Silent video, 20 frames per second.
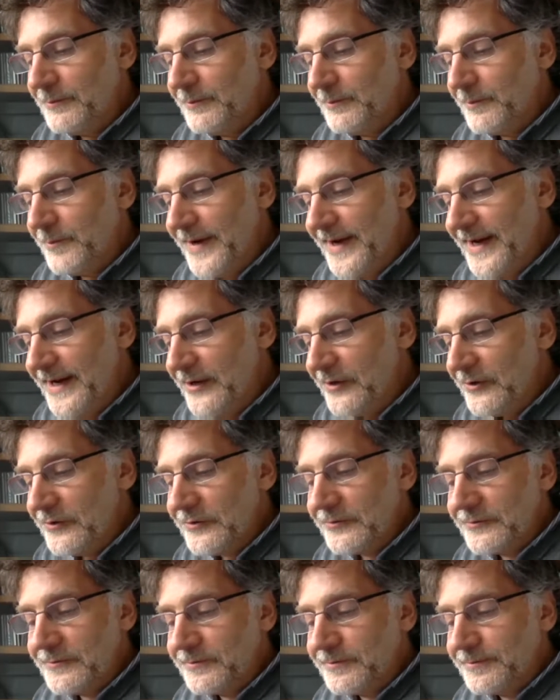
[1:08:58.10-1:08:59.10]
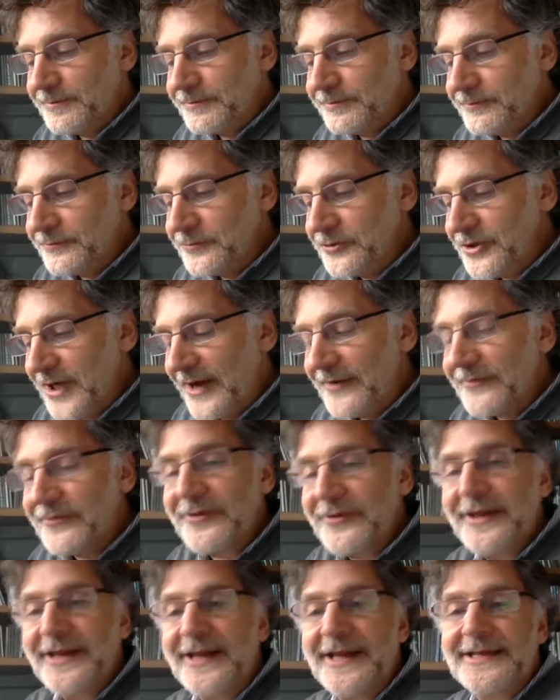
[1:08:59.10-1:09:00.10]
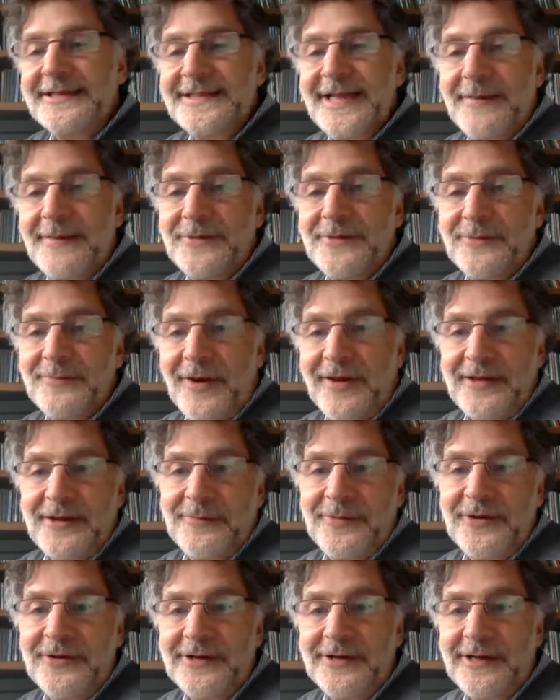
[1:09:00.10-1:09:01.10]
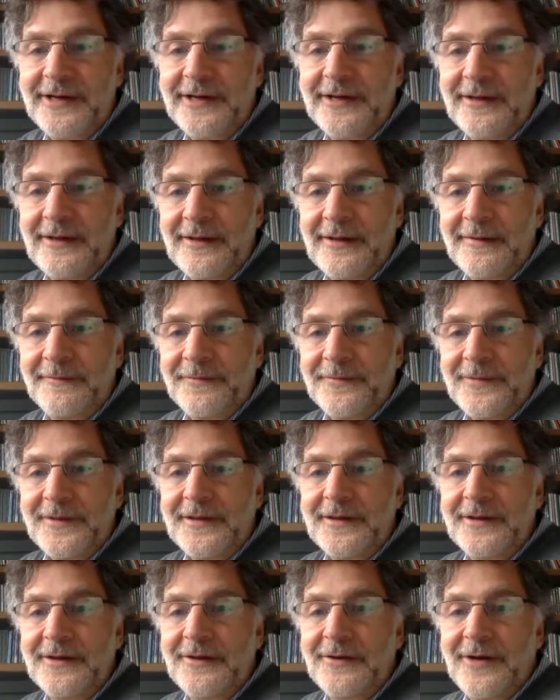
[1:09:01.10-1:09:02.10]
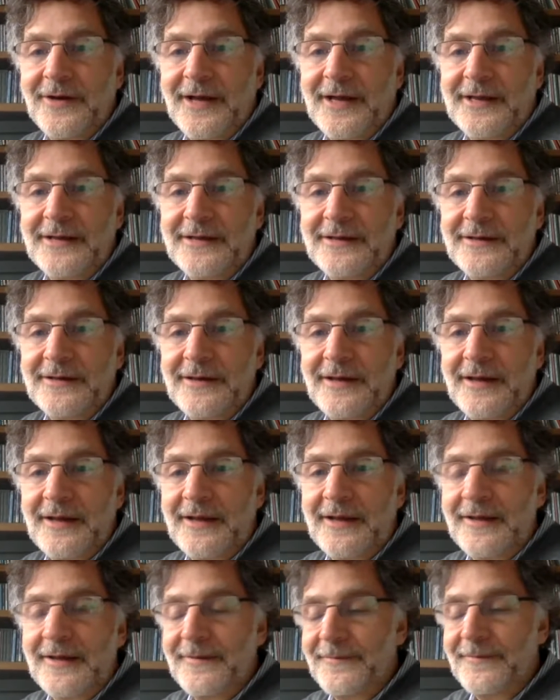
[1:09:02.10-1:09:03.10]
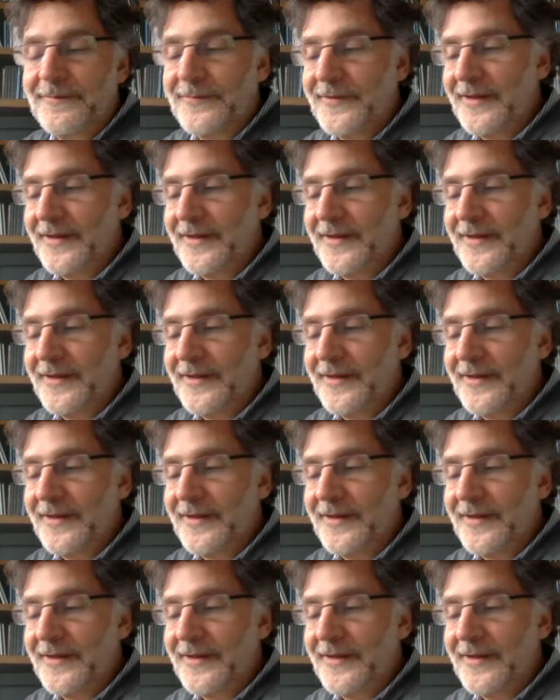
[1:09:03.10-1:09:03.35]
being generally accepted by the community, you know, and um,